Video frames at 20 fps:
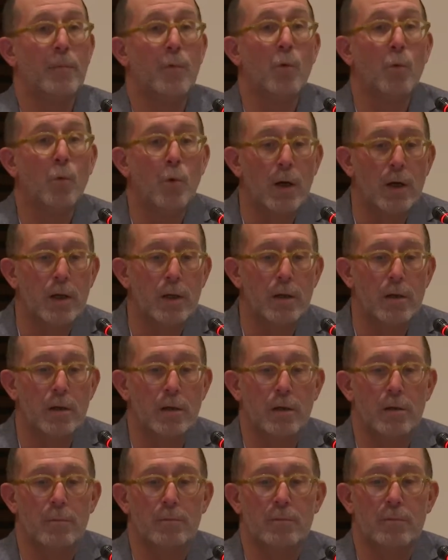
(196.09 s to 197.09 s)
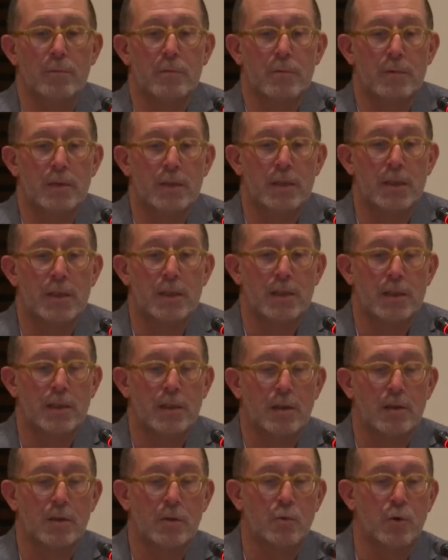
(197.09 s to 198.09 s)
Why this
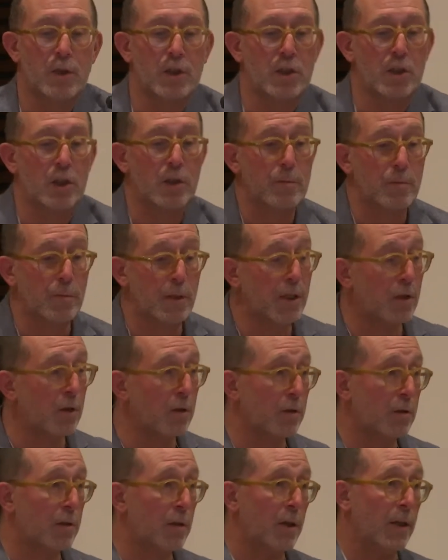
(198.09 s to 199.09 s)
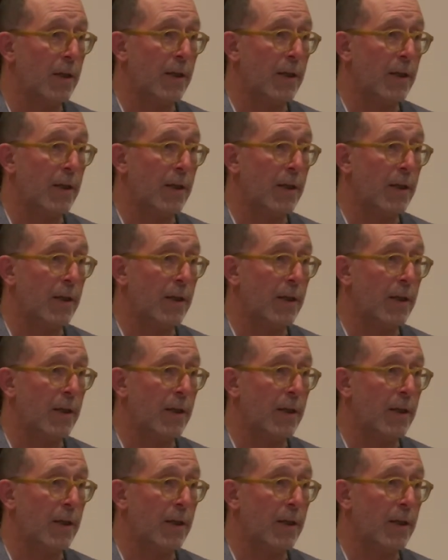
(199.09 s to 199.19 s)
question? Because